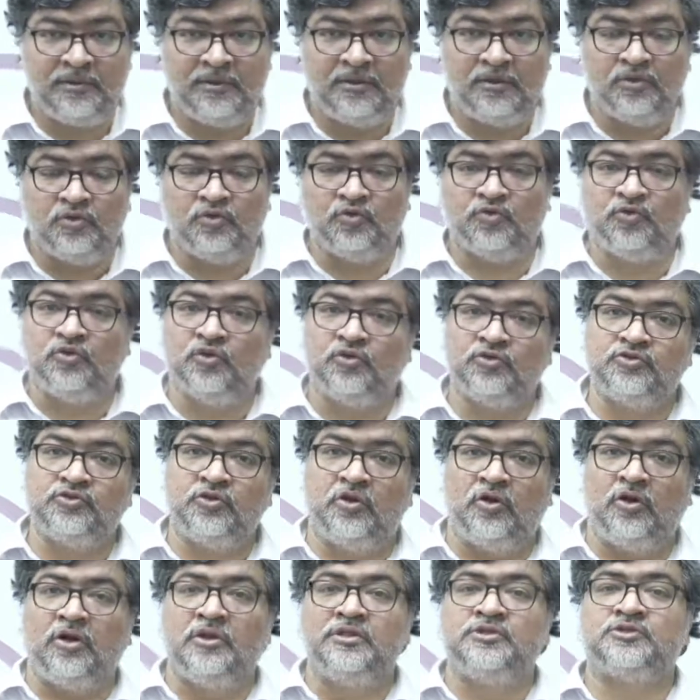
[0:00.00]
to those
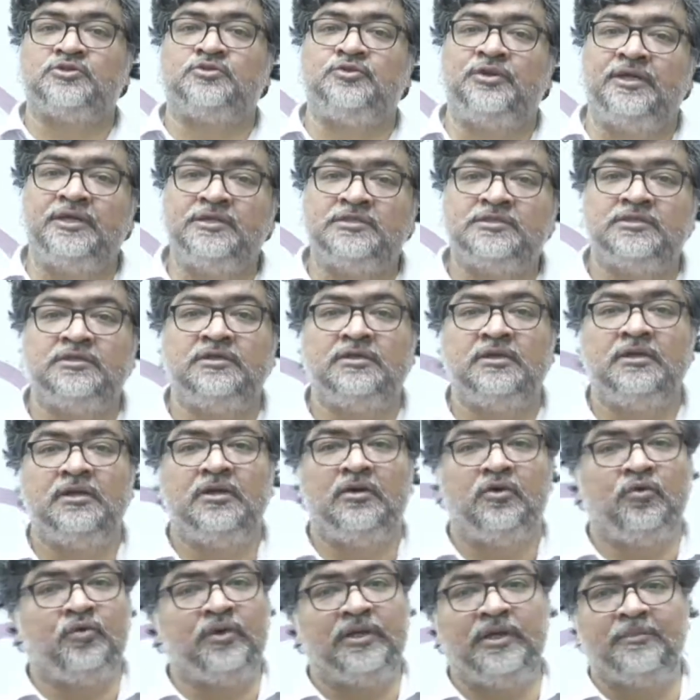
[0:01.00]
all students
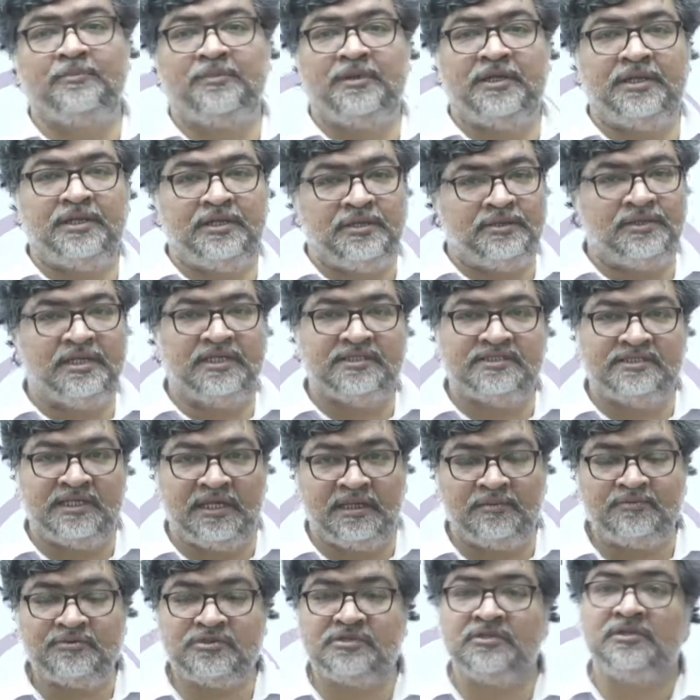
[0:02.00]
who are appearing in the
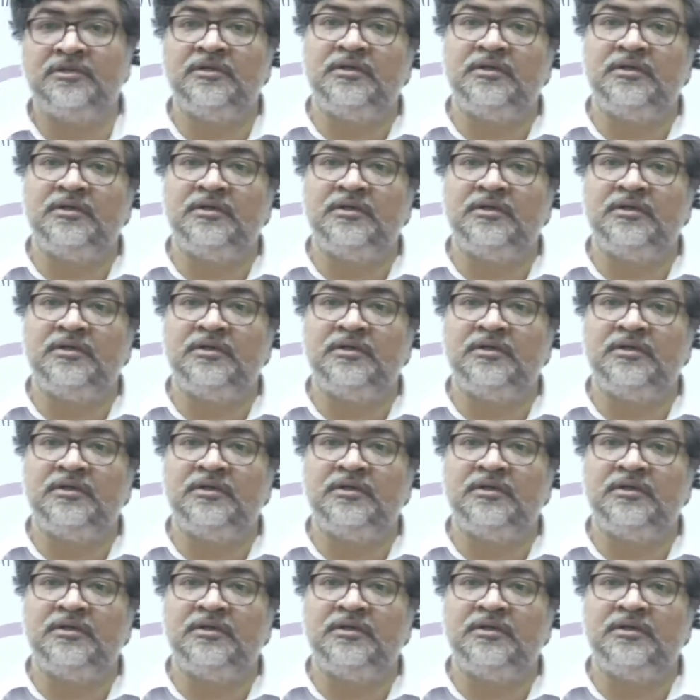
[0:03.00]
exams